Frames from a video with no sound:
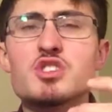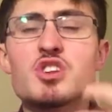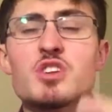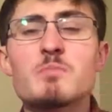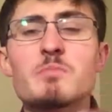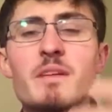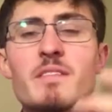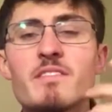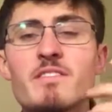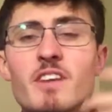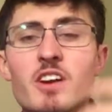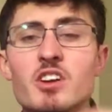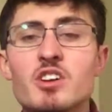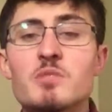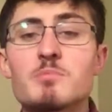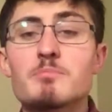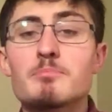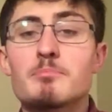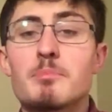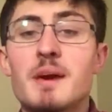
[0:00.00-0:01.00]
should have been
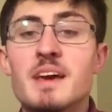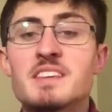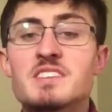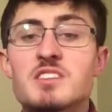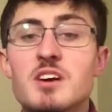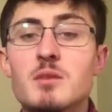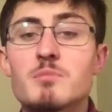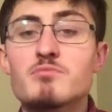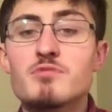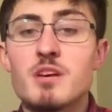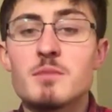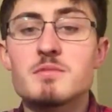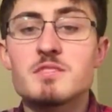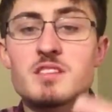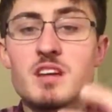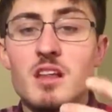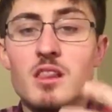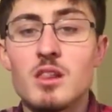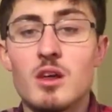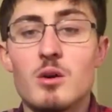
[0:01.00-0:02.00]
funnier based on
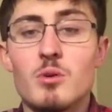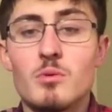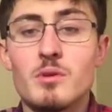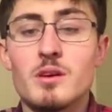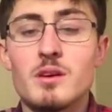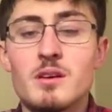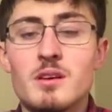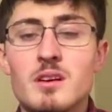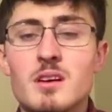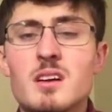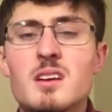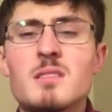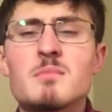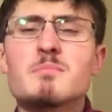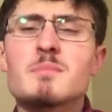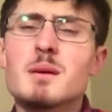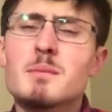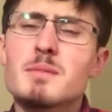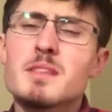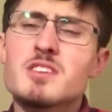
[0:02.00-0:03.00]
premise alone.
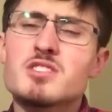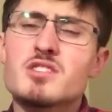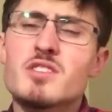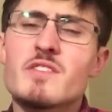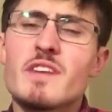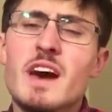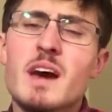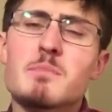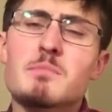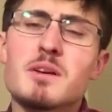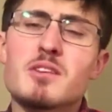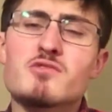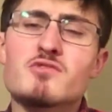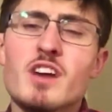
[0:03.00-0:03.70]
Maybe they should have had better